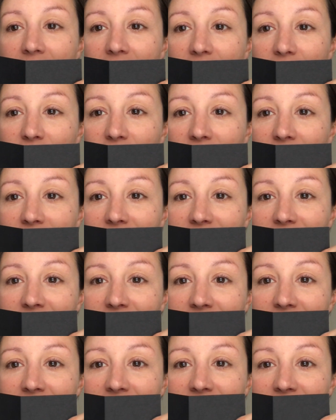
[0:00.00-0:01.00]
I've got
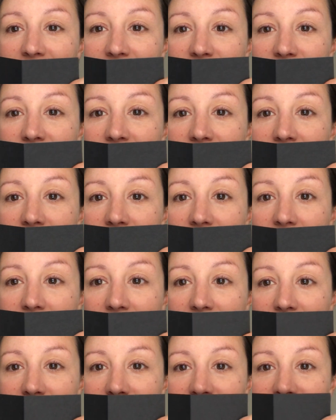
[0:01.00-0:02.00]
6, 7, 8, 9
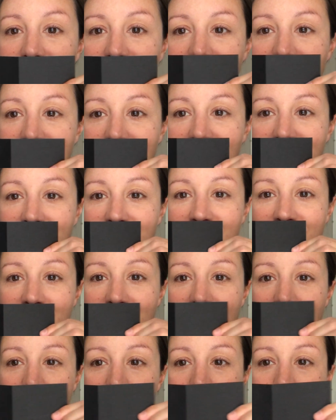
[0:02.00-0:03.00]

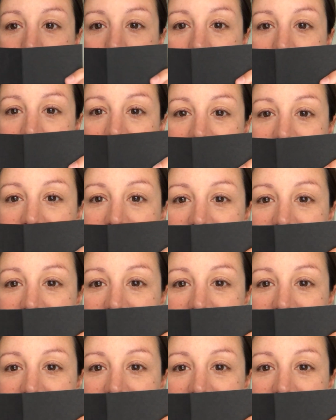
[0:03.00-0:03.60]
on the back.